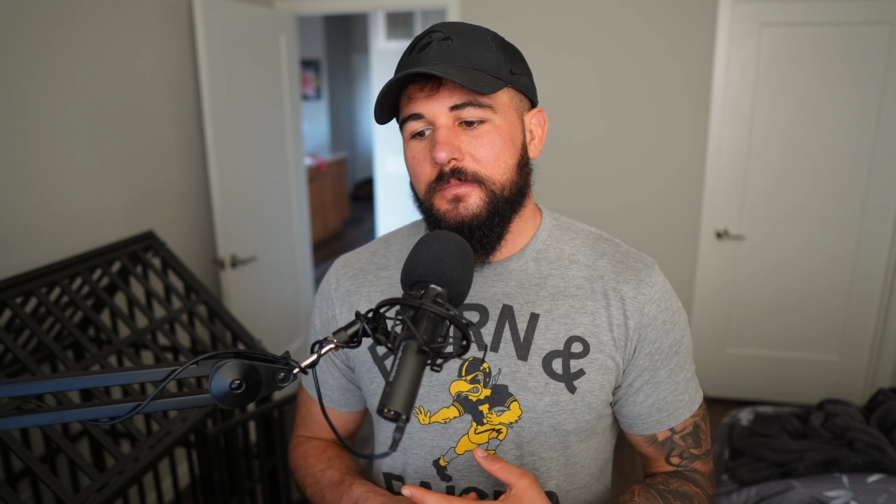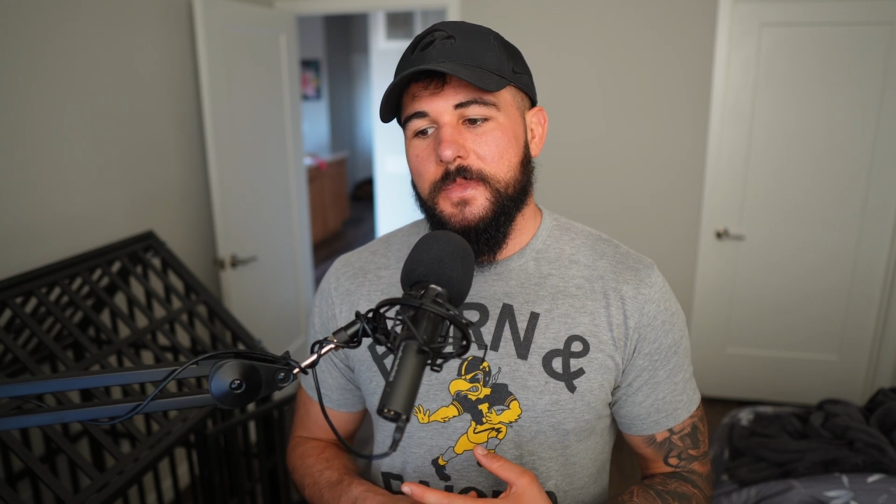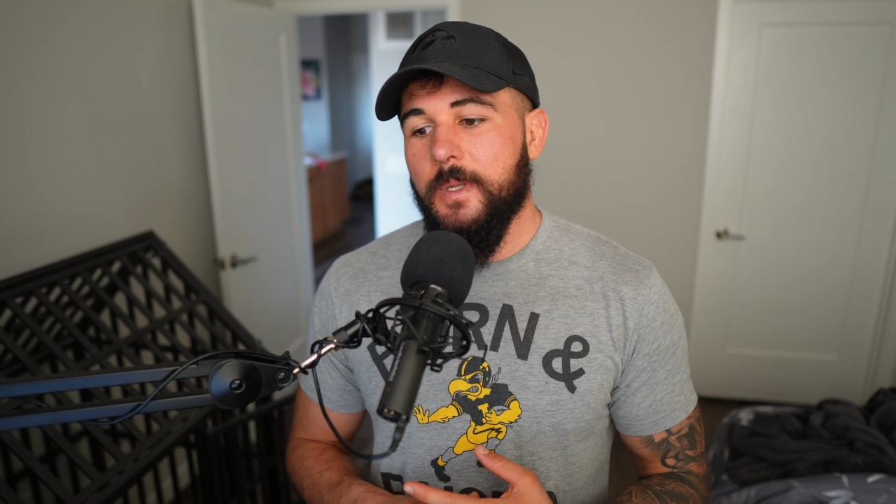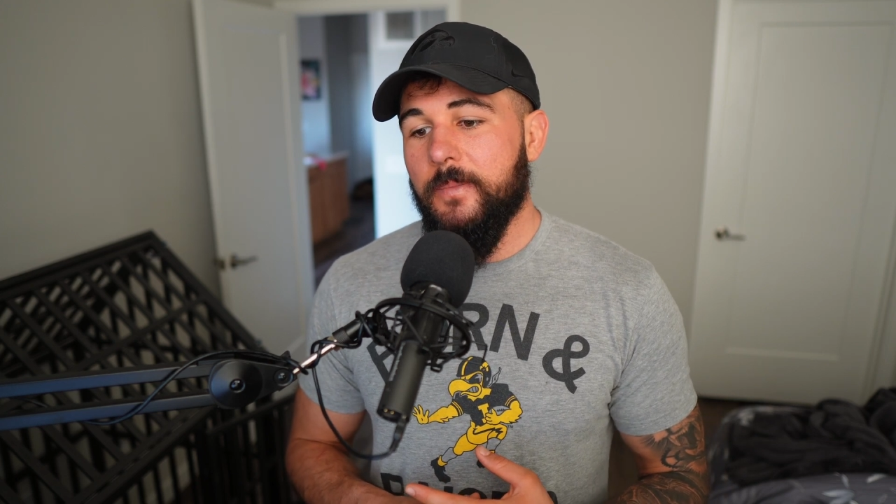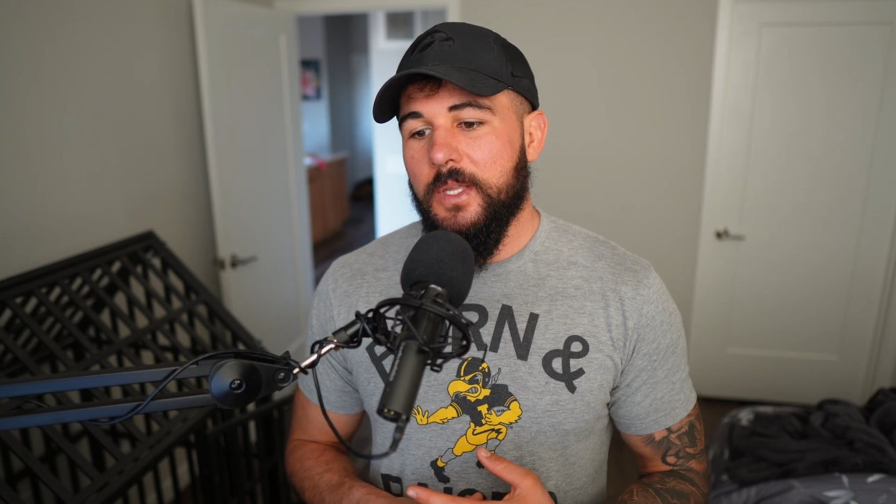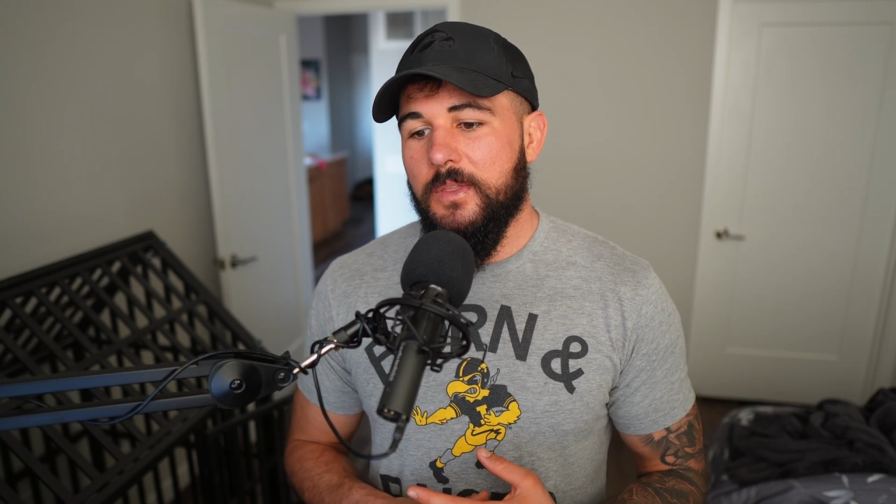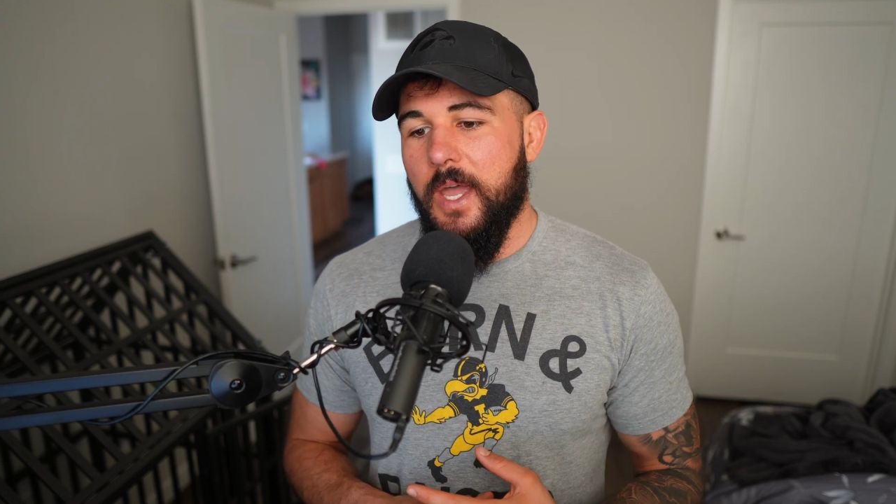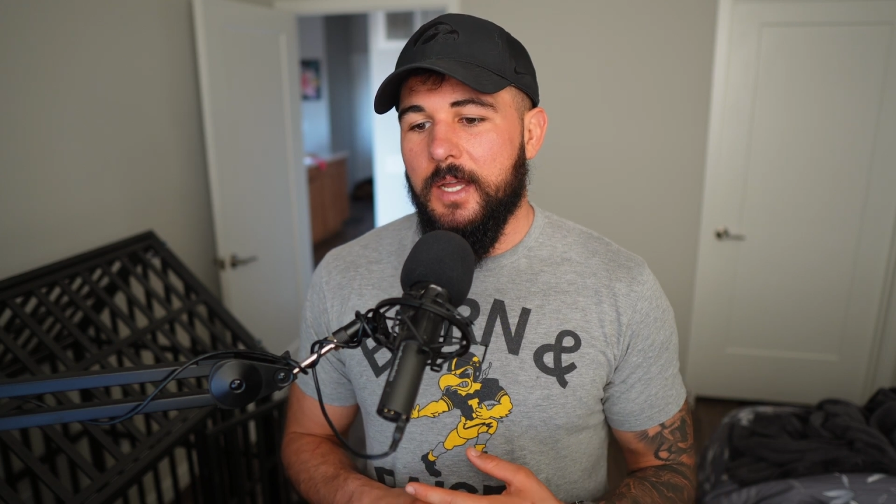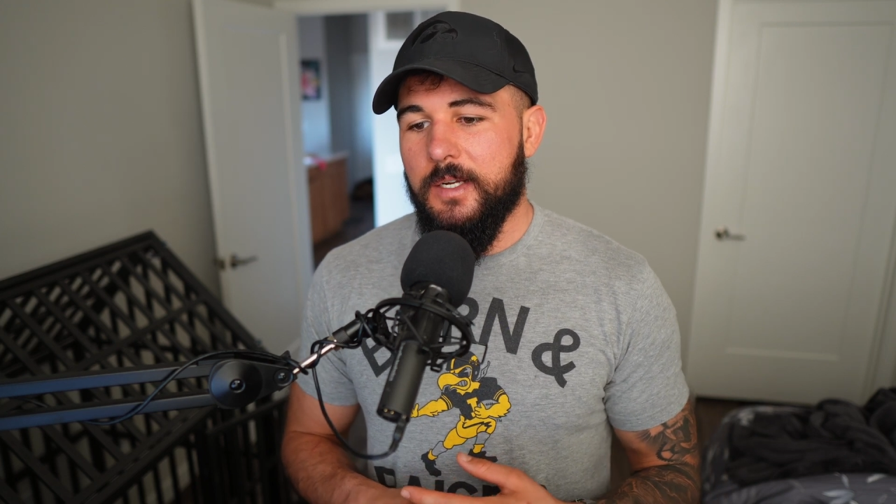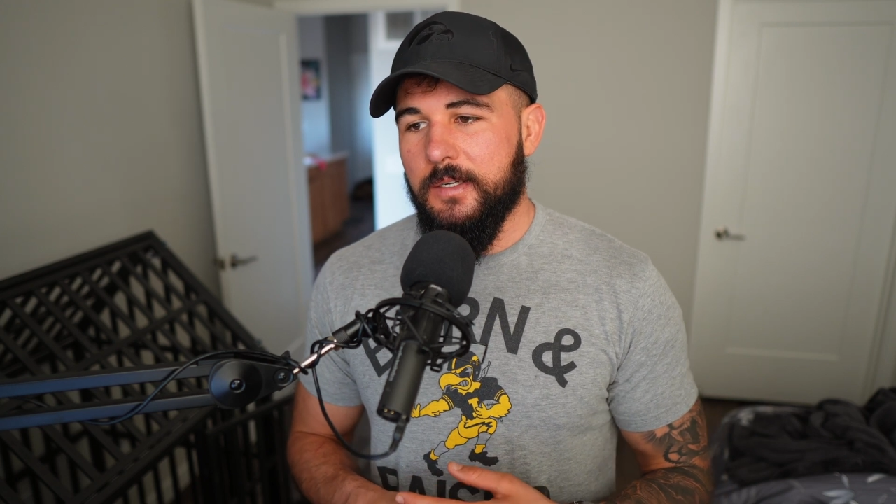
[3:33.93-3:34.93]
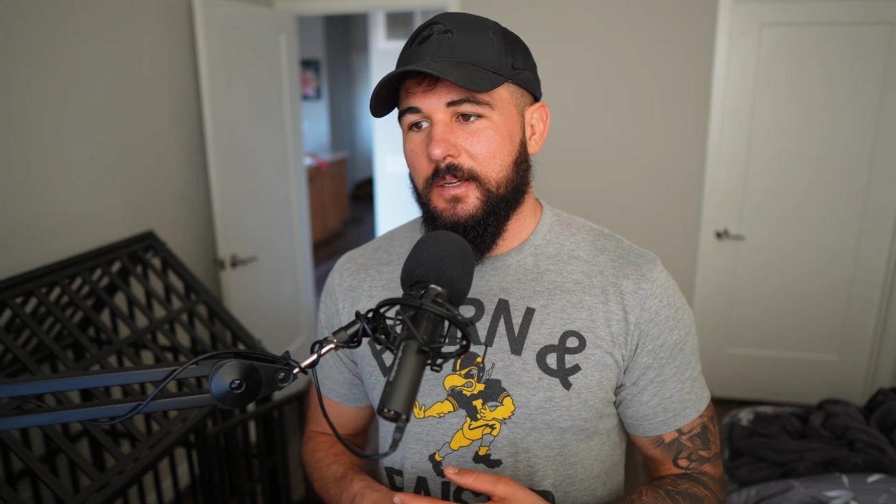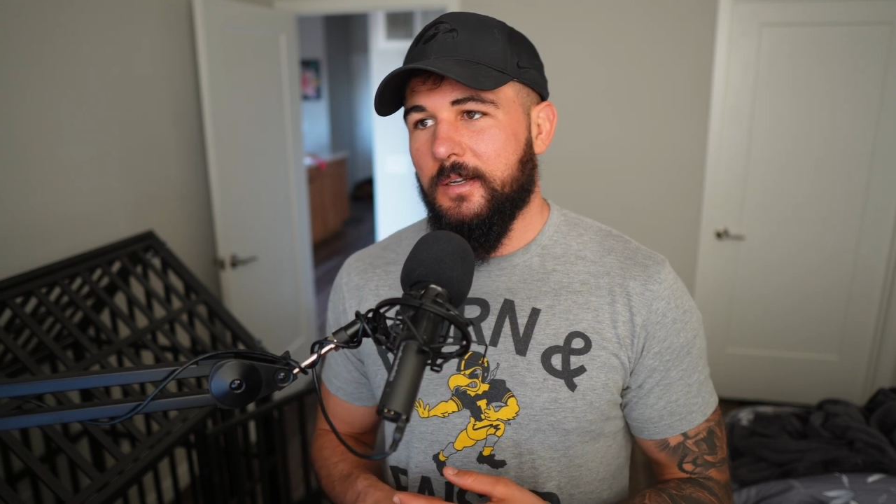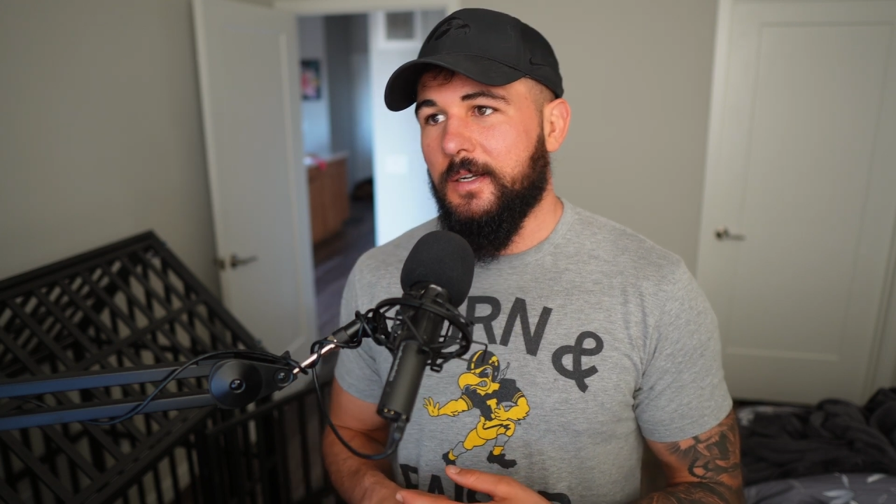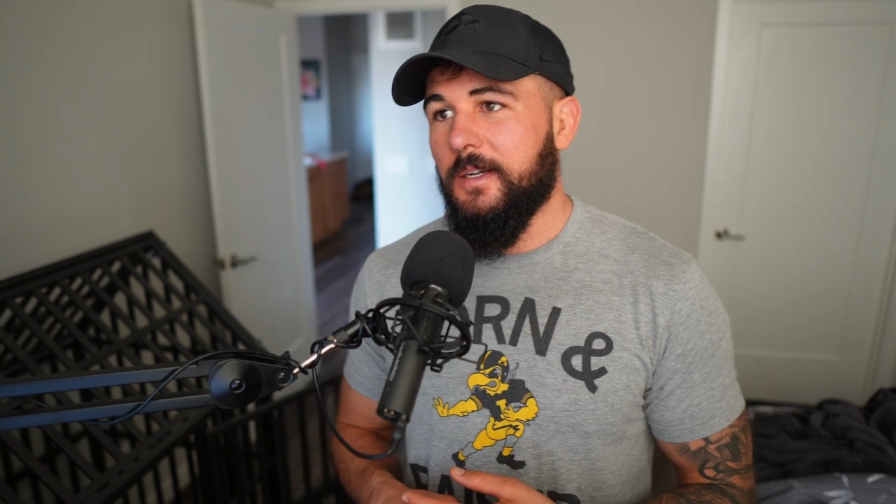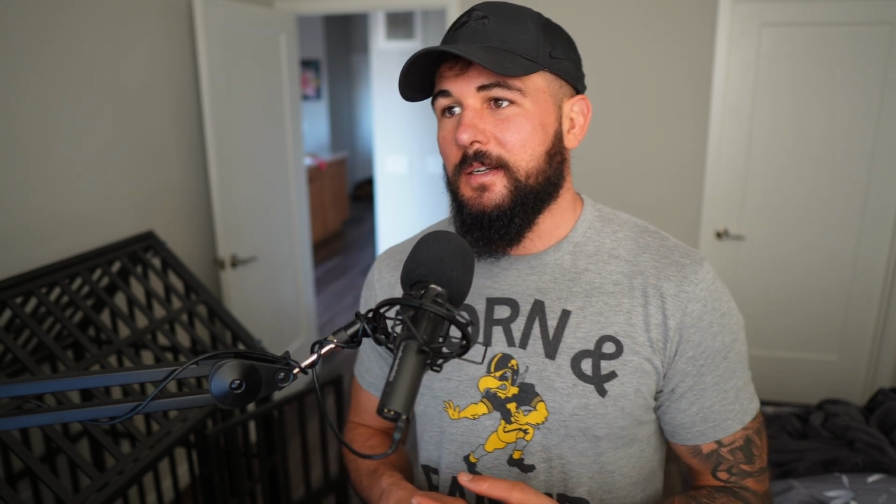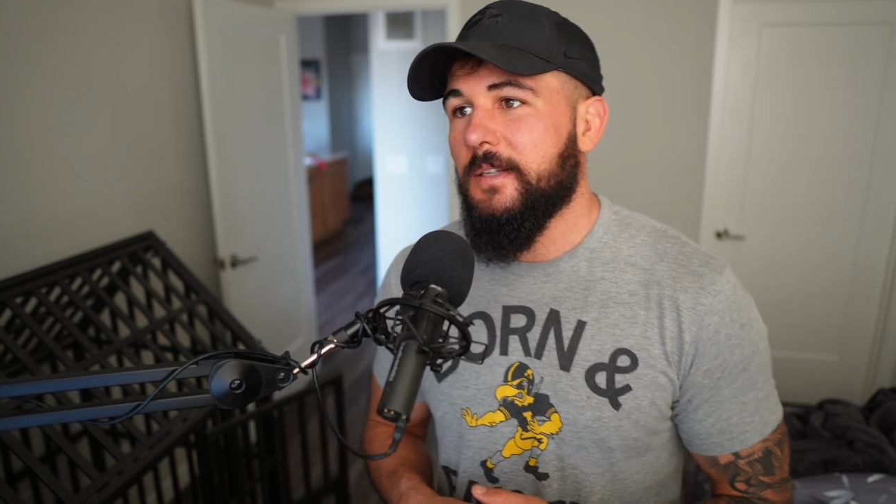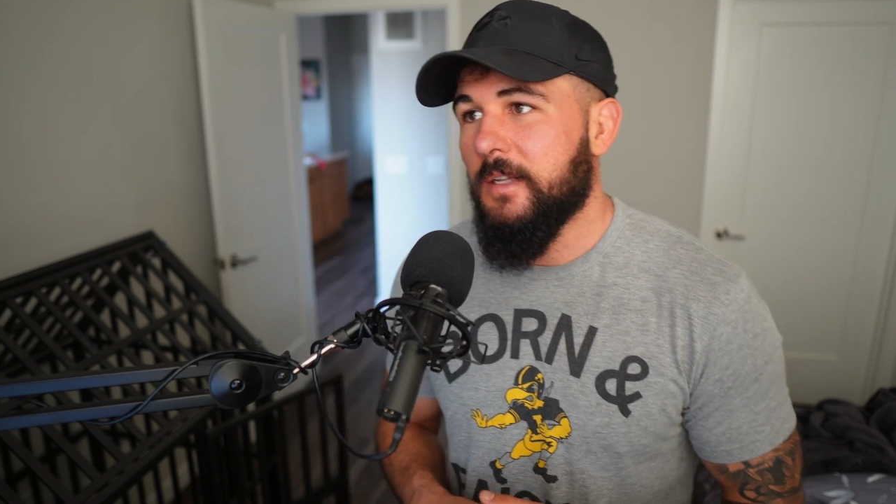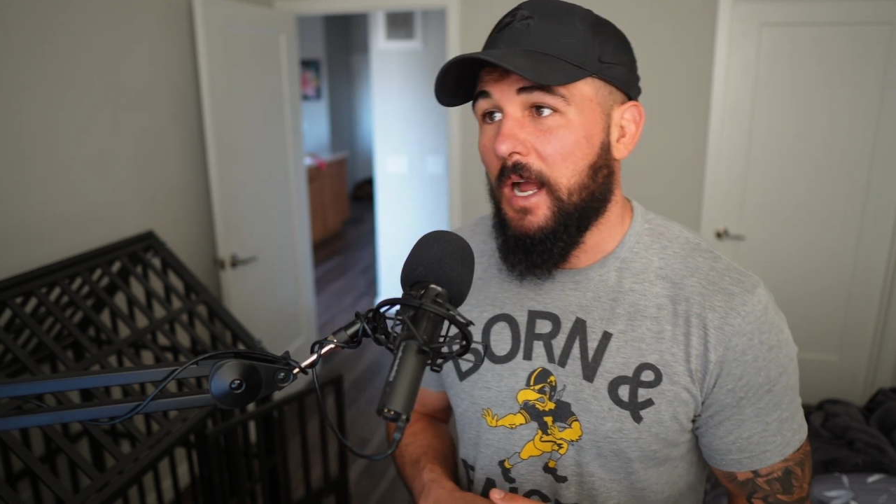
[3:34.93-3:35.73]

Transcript: something that uh,